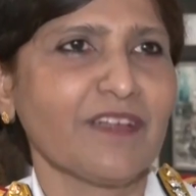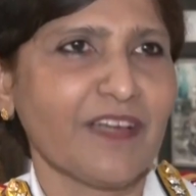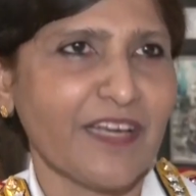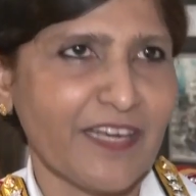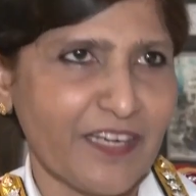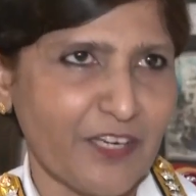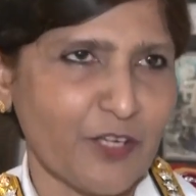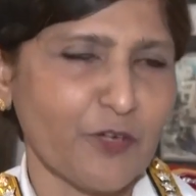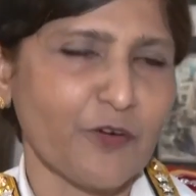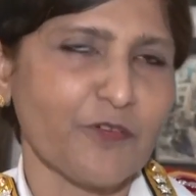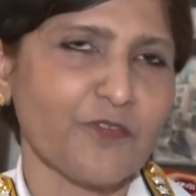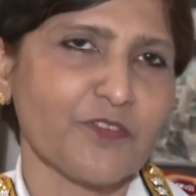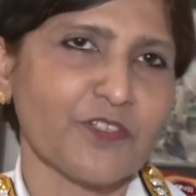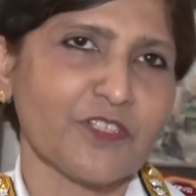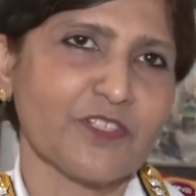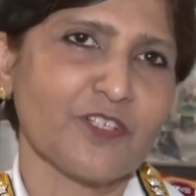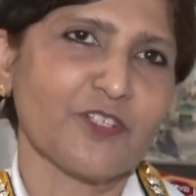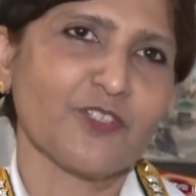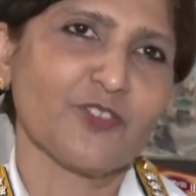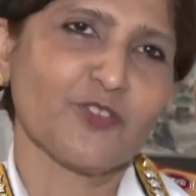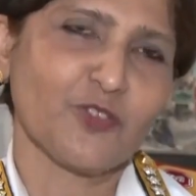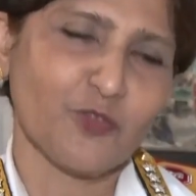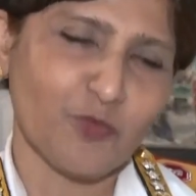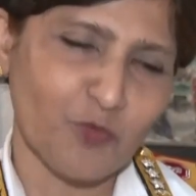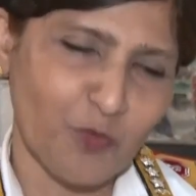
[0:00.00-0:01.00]
lady
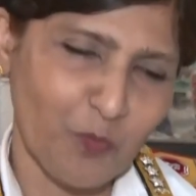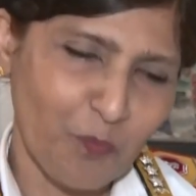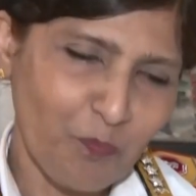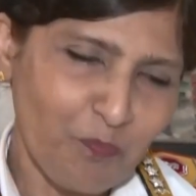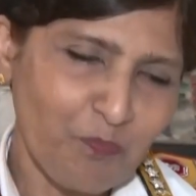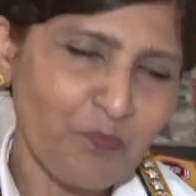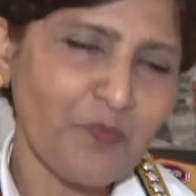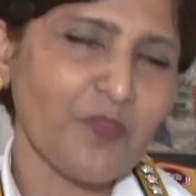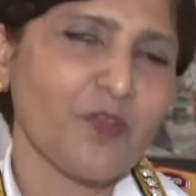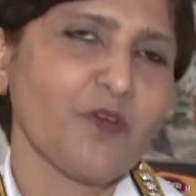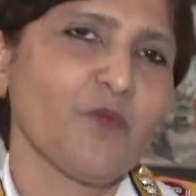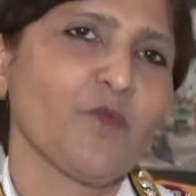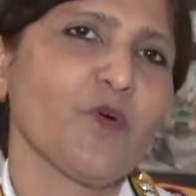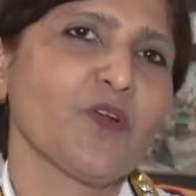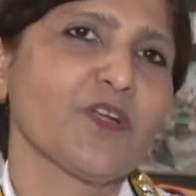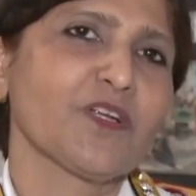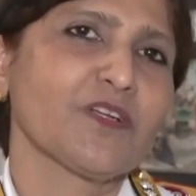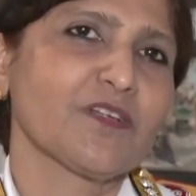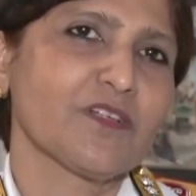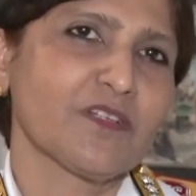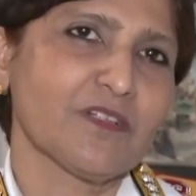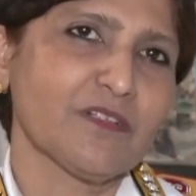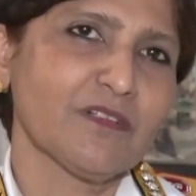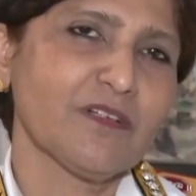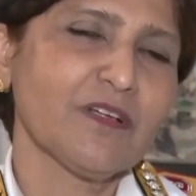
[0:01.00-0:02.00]
officers to
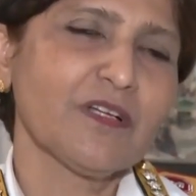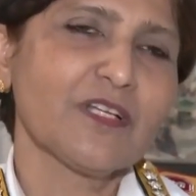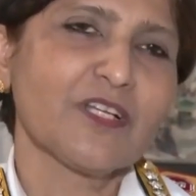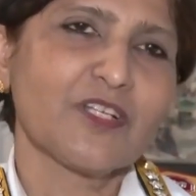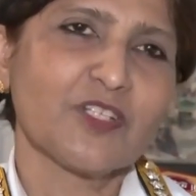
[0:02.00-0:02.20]
volunteer.